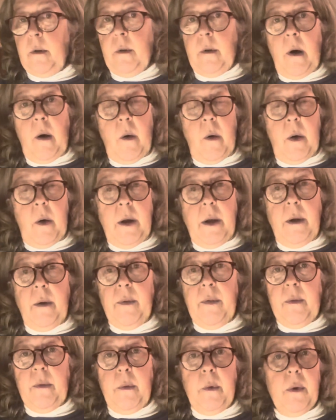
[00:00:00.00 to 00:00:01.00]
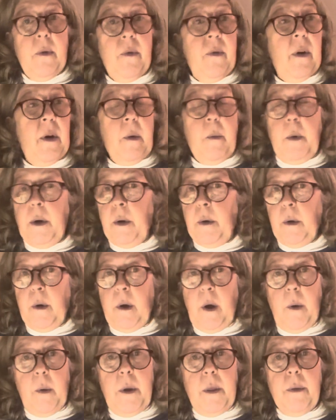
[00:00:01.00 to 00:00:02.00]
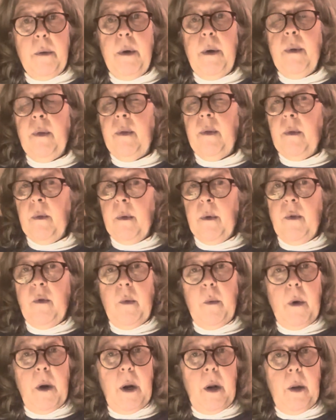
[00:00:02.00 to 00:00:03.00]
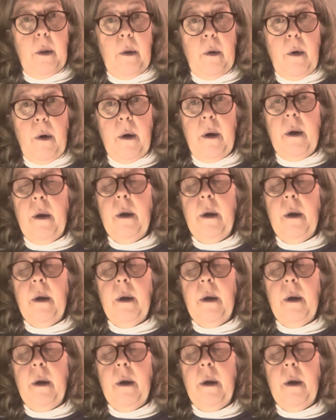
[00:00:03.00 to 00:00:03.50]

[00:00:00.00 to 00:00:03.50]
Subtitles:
Haunt your stores. When you're going through your stores, you want to look,